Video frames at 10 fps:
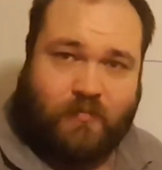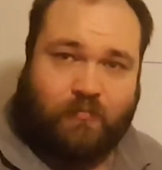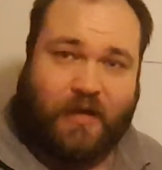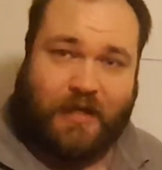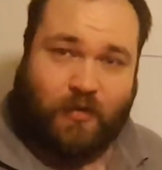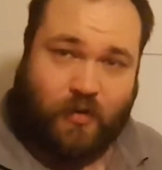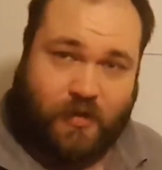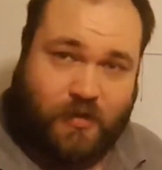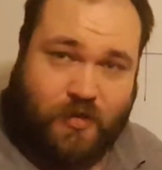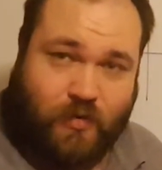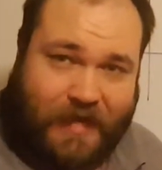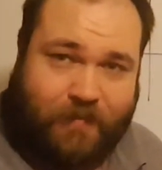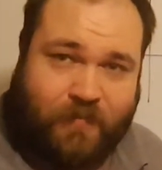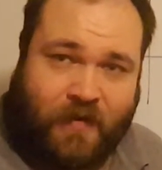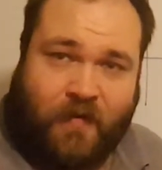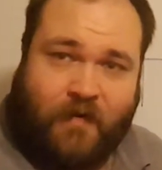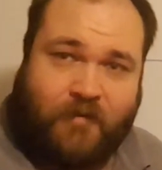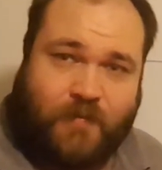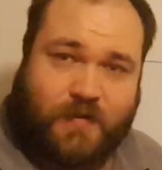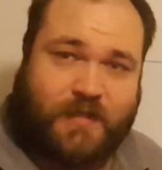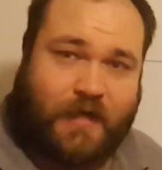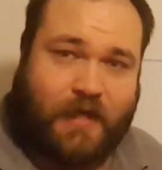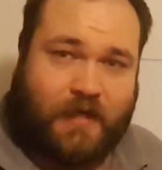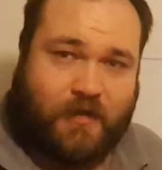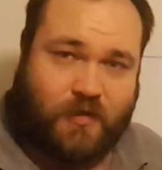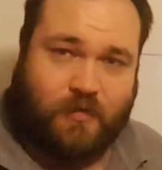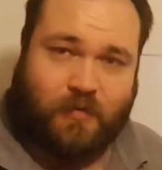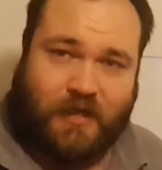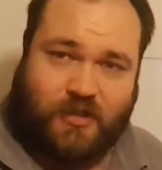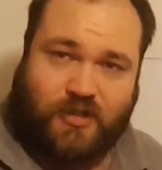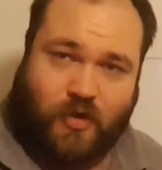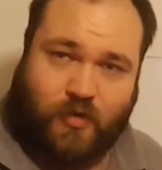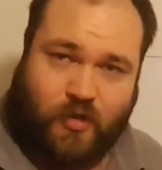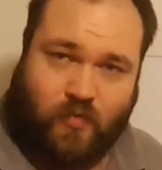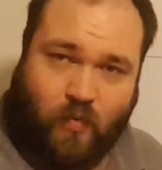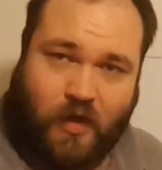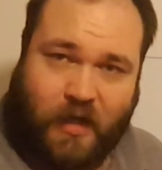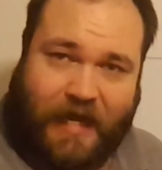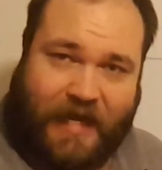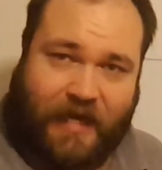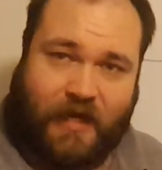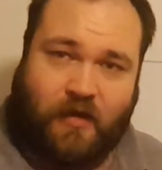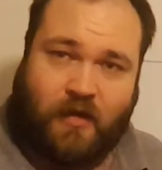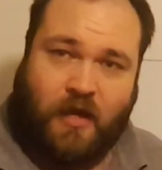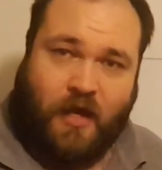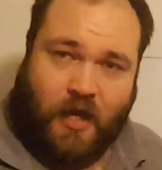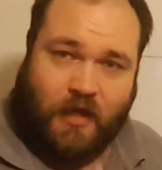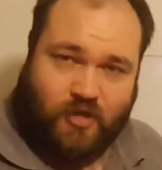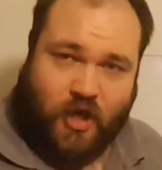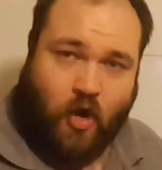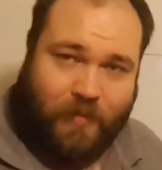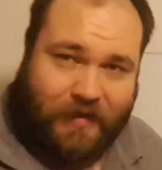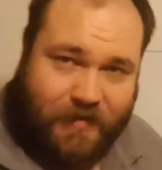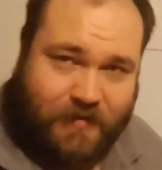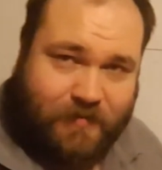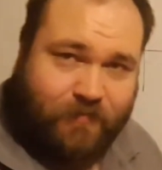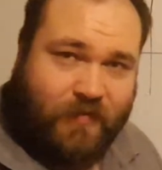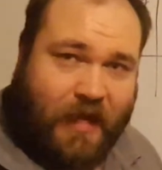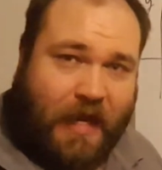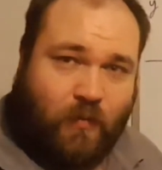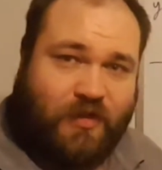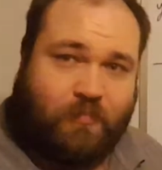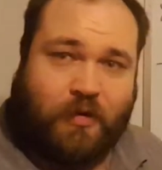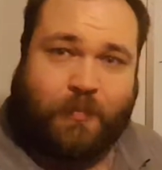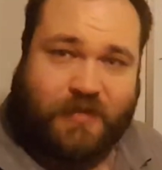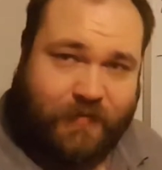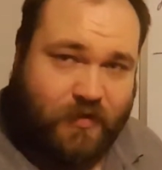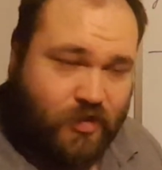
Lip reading: But in order to do that, first thing I need to do is show you what a Jacobian is and what the purpose of the